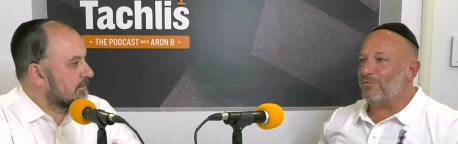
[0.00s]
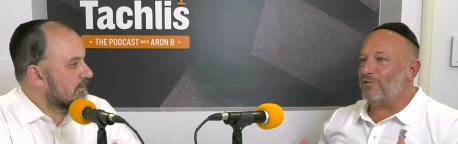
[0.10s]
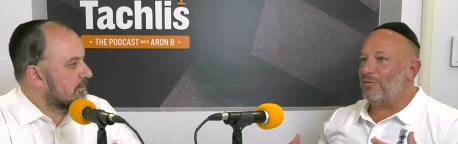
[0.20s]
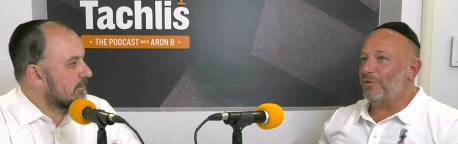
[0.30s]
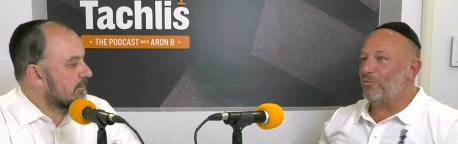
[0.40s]
Speaker 1: when
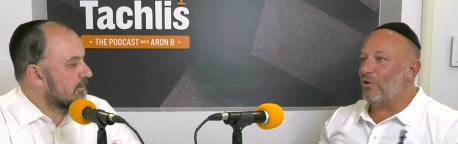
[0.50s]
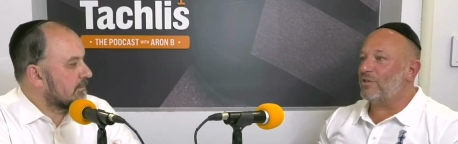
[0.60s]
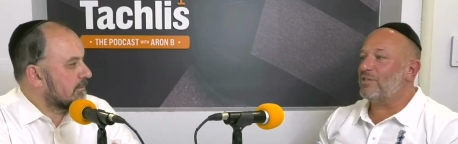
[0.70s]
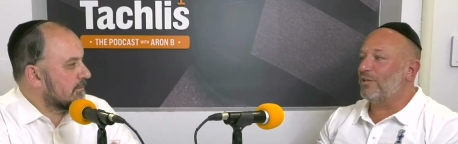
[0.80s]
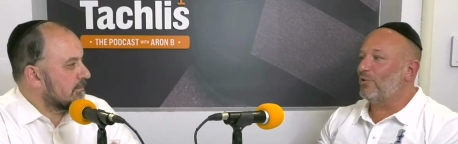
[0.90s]
somebody
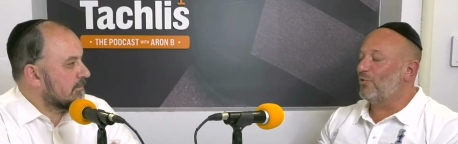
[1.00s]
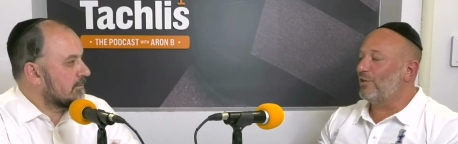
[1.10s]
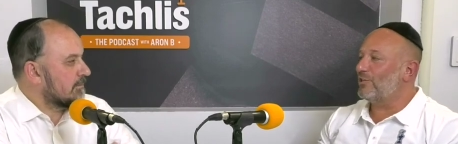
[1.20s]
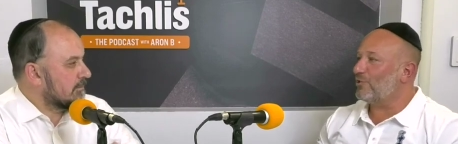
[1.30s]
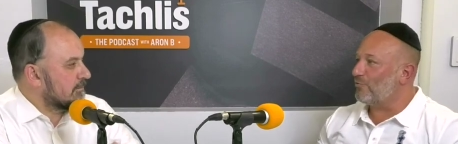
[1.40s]
walks in the door
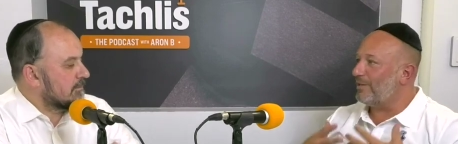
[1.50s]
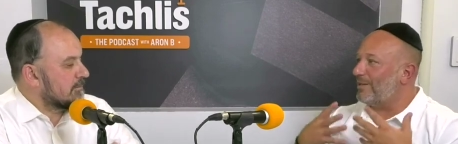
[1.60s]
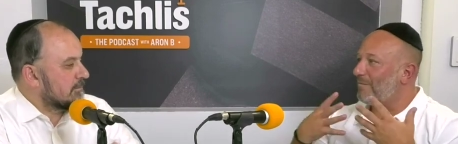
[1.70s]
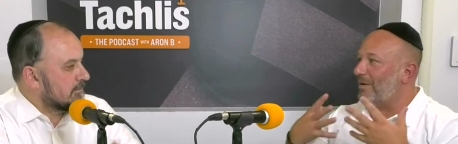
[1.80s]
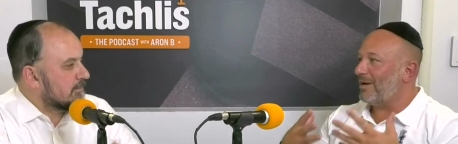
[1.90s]
is to greet
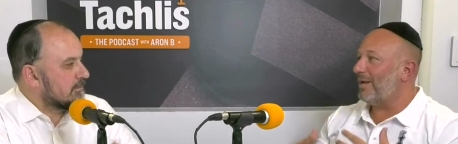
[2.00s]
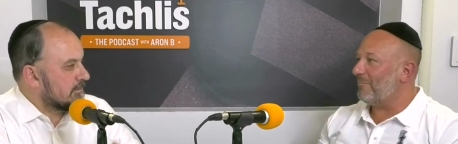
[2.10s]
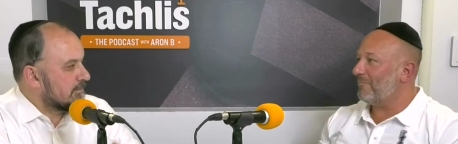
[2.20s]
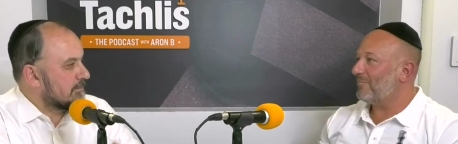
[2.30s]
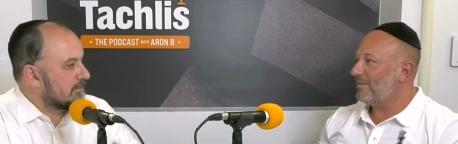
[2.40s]
them by
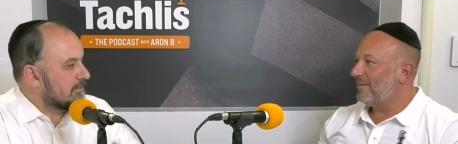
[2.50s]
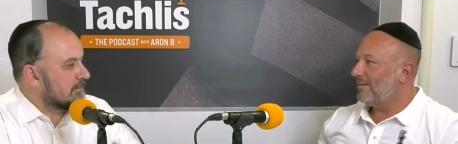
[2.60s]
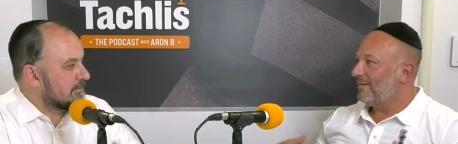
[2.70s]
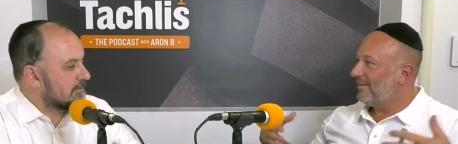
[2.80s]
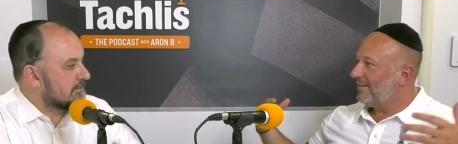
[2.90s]
name.
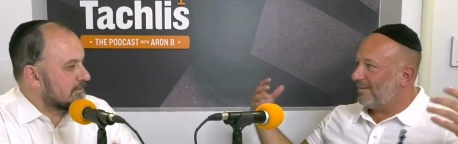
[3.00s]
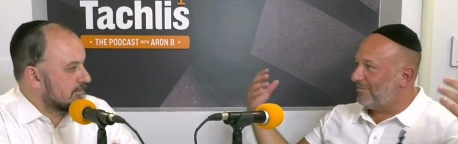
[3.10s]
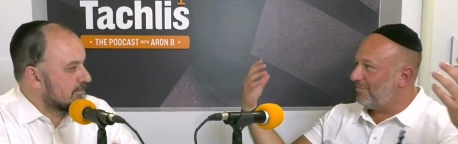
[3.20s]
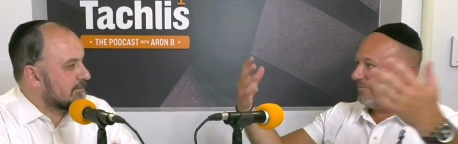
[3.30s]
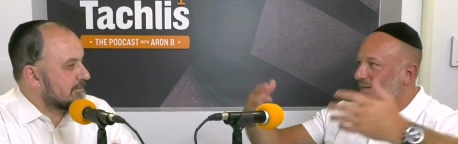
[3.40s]
Give
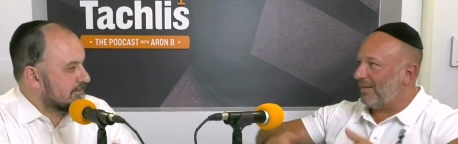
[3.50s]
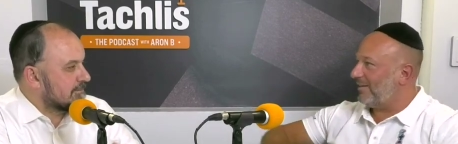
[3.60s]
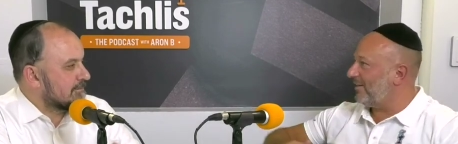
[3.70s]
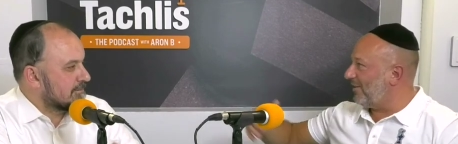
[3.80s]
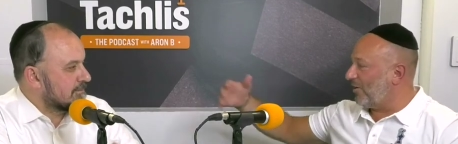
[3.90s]
them
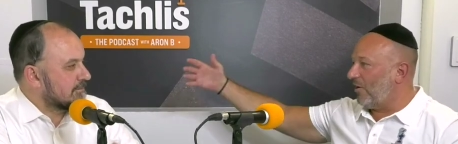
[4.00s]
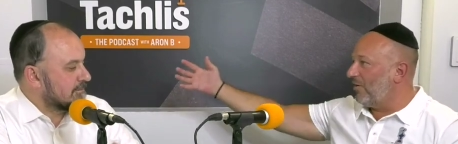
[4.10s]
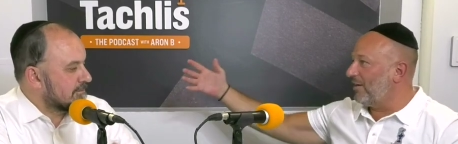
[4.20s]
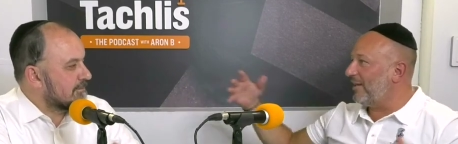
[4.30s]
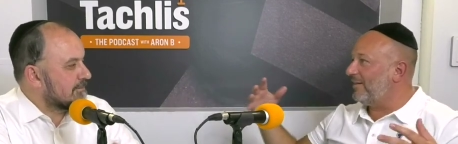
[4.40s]
a
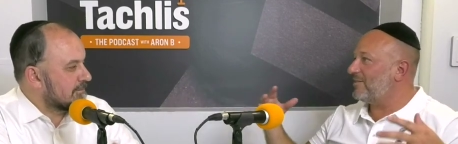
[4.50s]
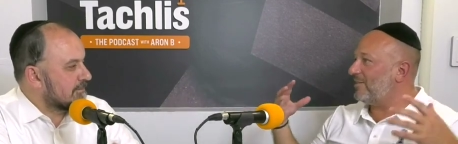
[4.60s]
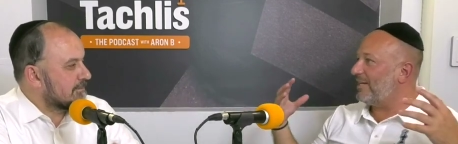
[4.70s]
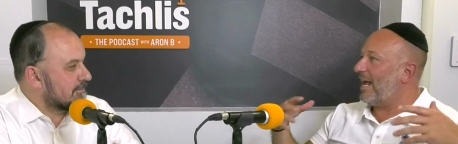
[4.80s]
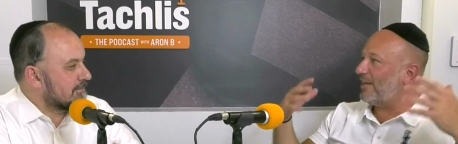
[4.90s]
hug at this
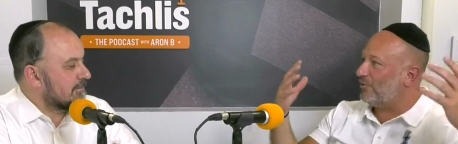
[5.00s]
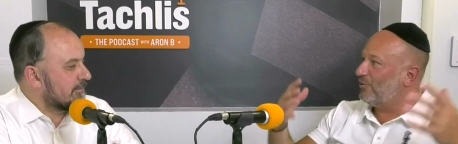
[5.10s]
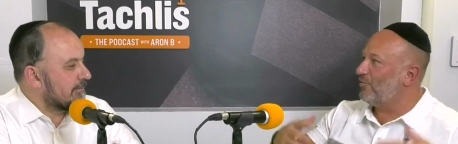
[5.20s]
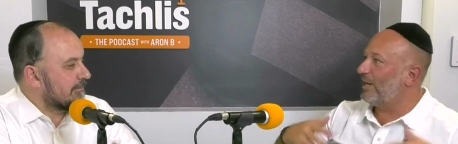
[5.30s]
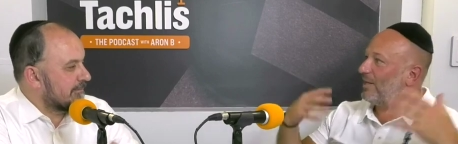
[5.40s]
or that. How you
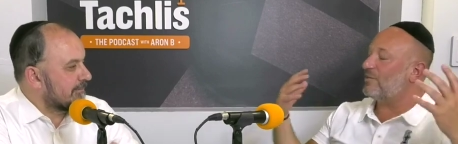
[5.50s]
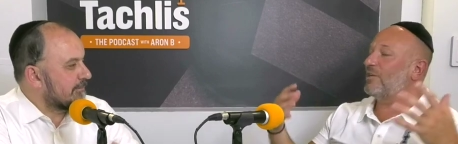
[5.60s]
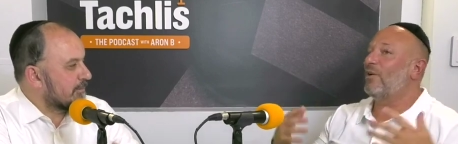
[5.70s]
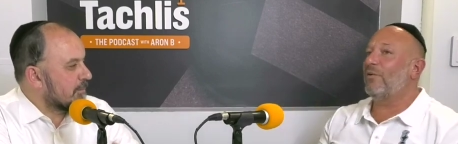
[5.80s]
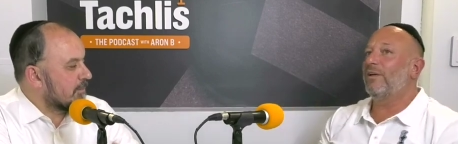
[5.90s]
doing? How's it
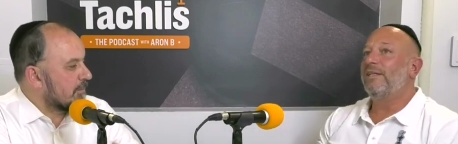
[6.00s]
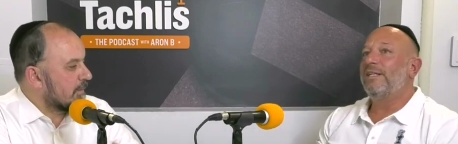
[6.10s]
going?